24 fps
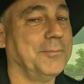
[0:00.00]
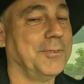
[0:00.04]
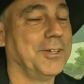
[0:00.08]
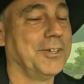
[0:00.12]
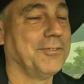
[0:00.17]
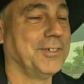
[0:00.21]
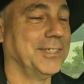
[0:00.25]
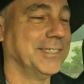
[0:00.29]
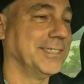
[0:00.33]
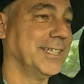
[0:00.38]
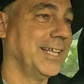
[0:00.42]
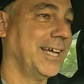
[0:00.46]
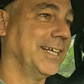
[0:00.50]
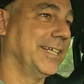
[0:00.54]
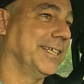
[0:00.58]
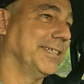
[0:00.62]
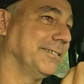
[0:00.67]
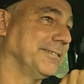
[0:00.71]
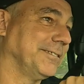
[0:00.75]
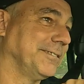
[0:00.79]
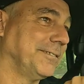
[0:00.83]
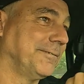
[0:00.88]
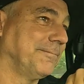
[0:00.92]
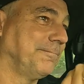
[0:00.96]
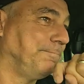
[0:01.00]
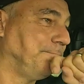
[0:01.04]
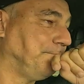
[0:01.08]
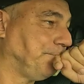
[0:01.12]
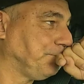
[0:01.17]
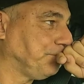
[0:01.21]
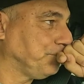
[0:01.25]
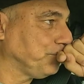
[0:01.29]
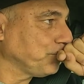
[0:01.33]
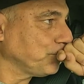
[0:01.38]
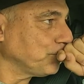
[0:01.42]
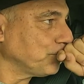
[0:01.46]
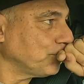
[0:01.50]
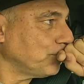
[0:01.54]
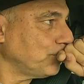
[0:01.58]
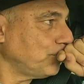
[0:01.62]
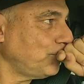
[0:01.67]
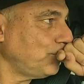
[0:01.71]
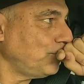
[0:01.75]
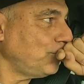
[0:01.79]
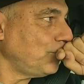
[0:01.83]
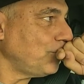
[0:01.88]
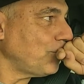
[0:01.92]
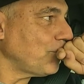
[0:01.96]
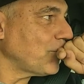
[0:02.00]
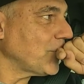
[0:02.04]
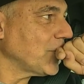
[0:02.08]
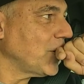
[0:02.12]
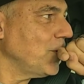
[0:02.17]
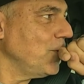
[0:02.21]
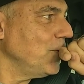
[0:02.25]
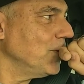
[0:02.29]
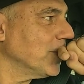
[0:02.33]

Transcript: Greazed Lightning. So who